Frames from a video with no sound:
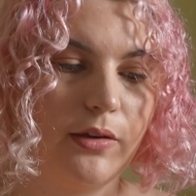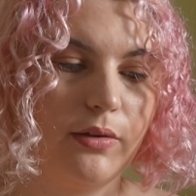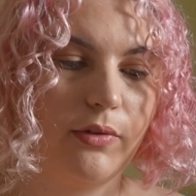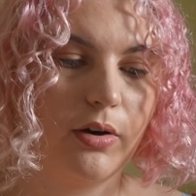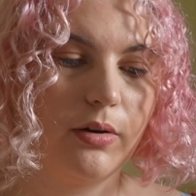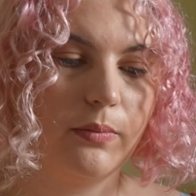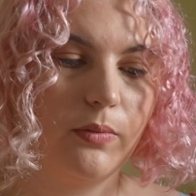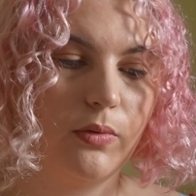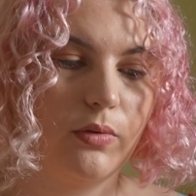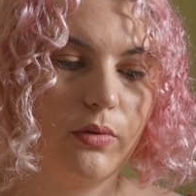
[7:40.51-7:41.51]
You've got
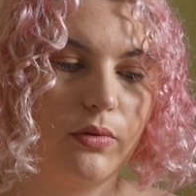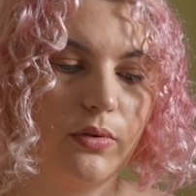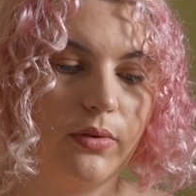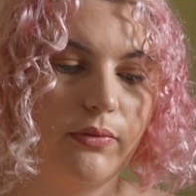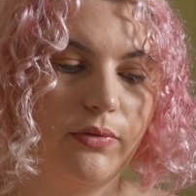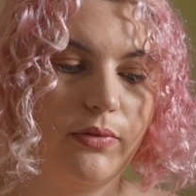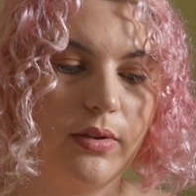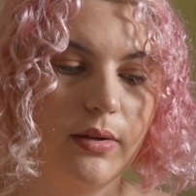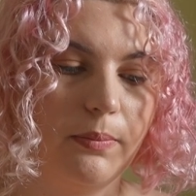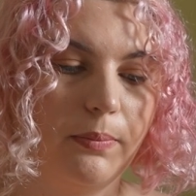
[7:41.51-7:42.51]
more
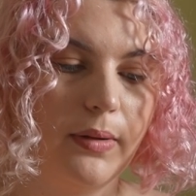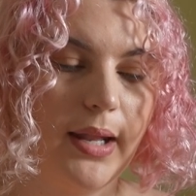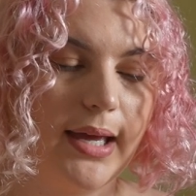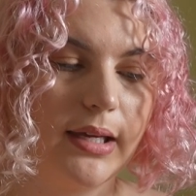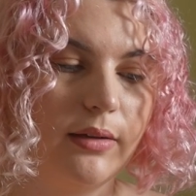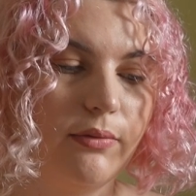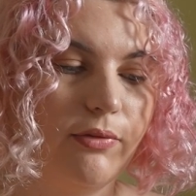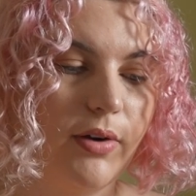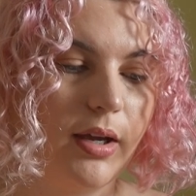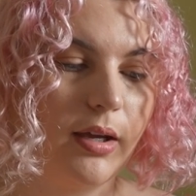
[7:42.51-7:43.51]
of the black in
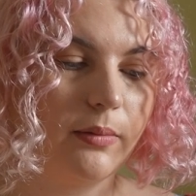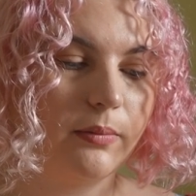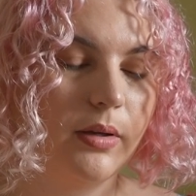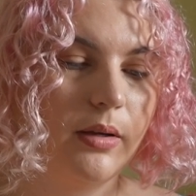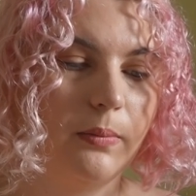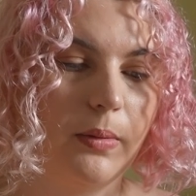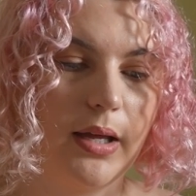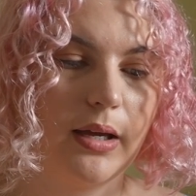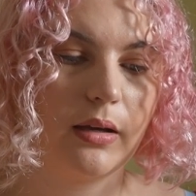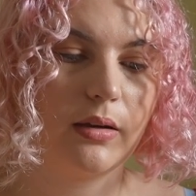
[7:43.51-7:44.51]
frame,
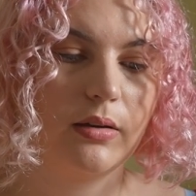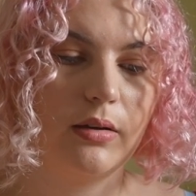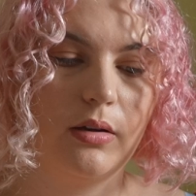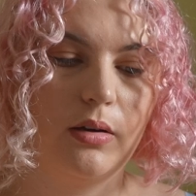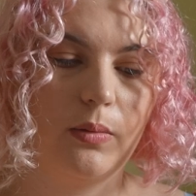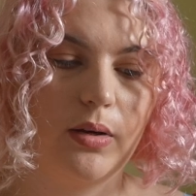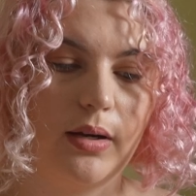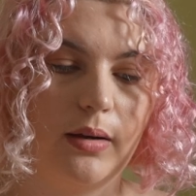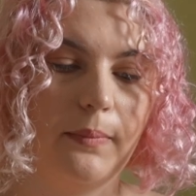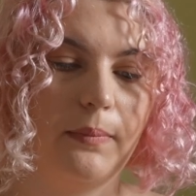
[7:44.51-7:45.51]
black,
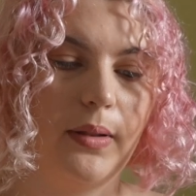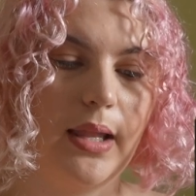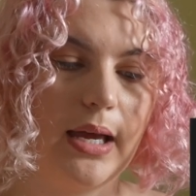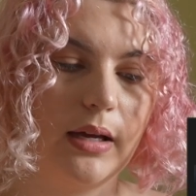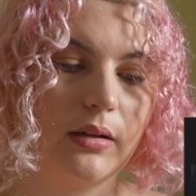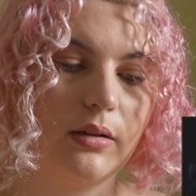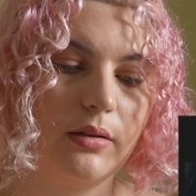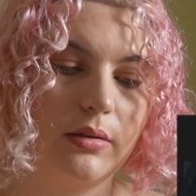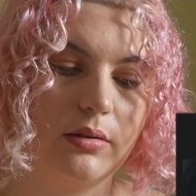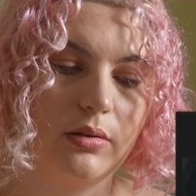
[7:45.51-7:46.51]
wearing black.
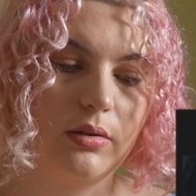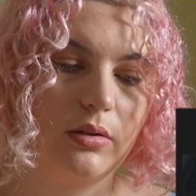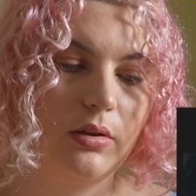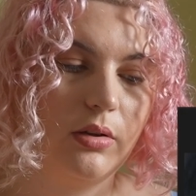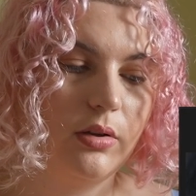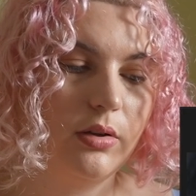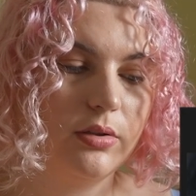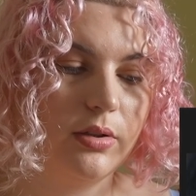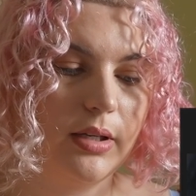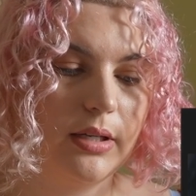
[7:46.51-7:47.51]

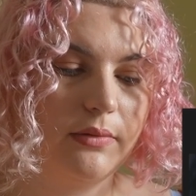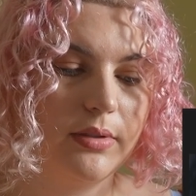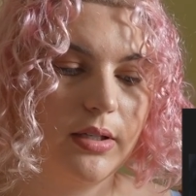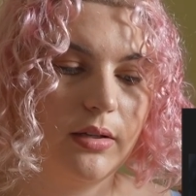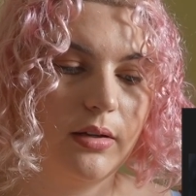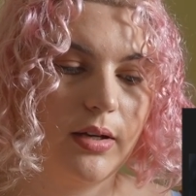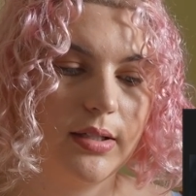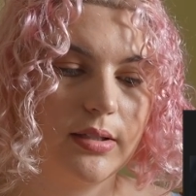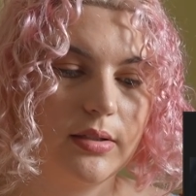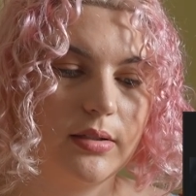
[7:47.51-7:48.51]
So it gives it a
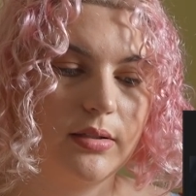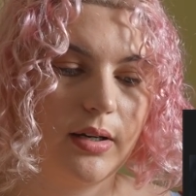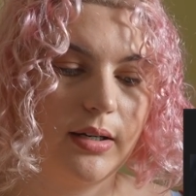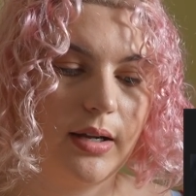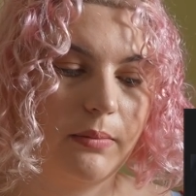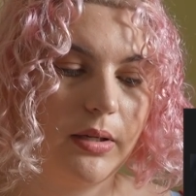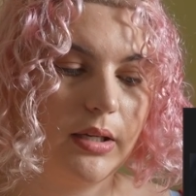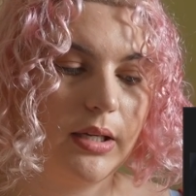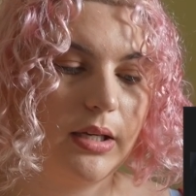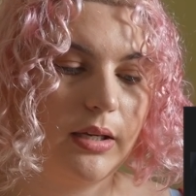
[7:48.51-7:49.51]
nice
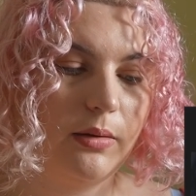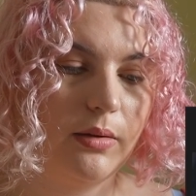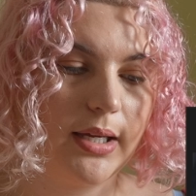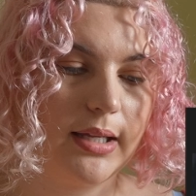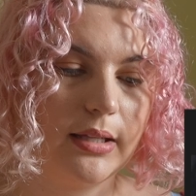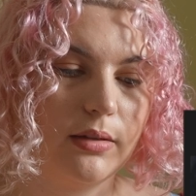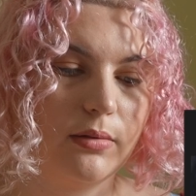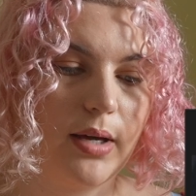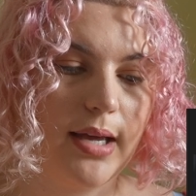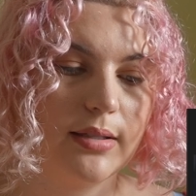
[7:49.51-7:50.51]
dynamic here, like a
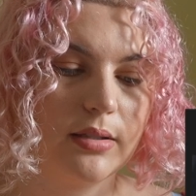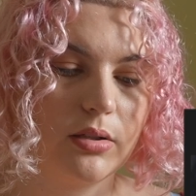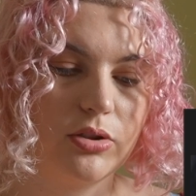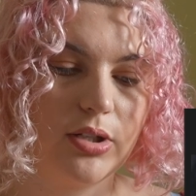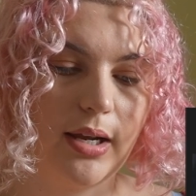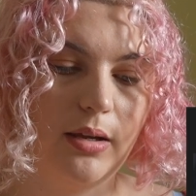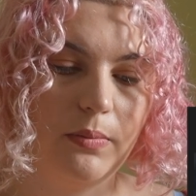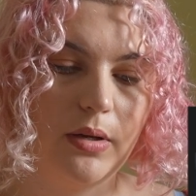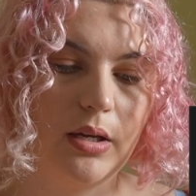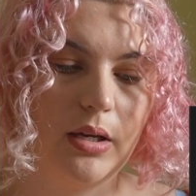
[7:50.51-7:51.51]
little S shape.
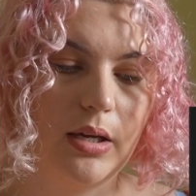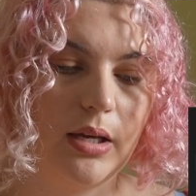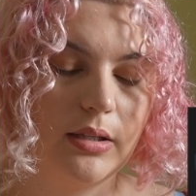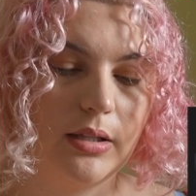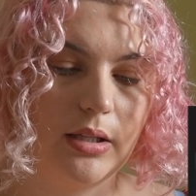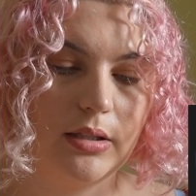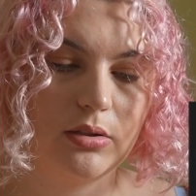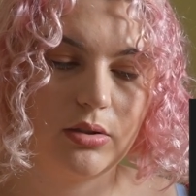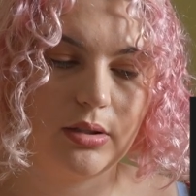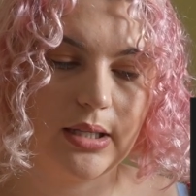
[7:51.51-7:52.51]
And then
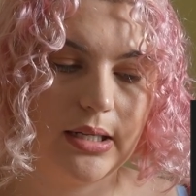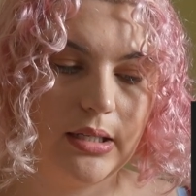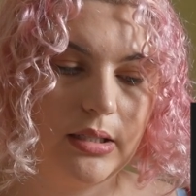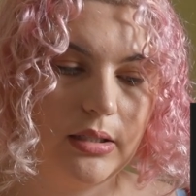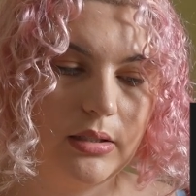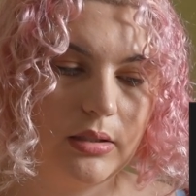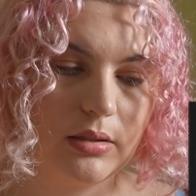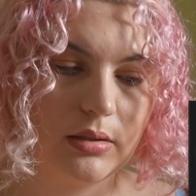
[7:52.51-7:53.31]
these two ladies.